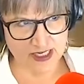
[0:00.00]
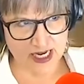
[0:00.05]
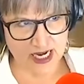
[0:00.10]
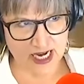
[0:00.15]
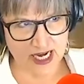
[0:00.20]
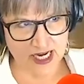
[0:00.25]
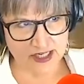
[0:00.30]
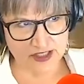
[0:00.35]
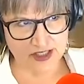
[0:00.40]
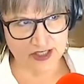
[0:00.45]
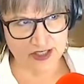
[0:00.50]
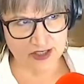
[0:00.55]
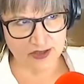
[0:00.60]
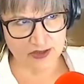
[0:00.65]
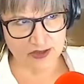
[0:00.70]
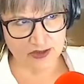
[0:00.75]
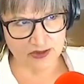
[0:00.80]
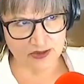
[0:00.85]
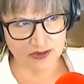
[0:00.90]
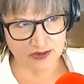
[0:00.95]
and
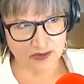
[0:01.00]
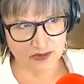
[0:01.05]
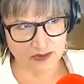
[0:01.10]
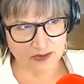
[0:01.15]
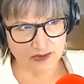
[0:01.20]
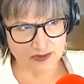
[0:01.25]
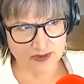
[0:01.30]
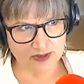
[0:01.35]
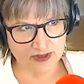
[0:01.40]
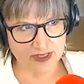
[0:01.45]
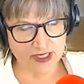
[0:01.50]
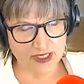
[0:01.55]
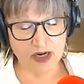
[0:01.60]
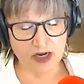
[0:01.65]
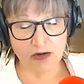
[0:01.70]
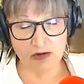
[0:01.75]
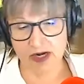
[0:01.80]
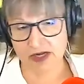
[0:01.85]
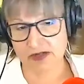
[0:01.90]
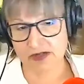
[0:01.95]
to get
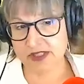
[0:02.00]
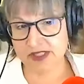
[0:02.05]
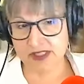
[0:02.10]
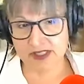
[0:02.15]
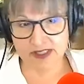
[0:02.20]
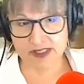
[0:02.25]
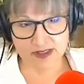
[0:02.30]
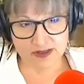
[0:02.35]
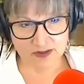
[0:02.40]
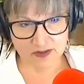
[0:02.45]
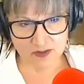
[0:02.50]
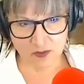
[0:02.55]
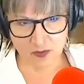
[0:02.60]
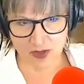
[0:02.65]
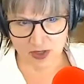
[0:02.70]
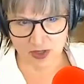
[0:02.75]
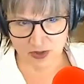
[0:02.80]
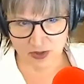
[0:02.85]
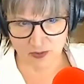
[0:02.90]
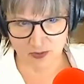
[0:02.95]
grounded
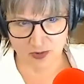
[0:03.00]
where you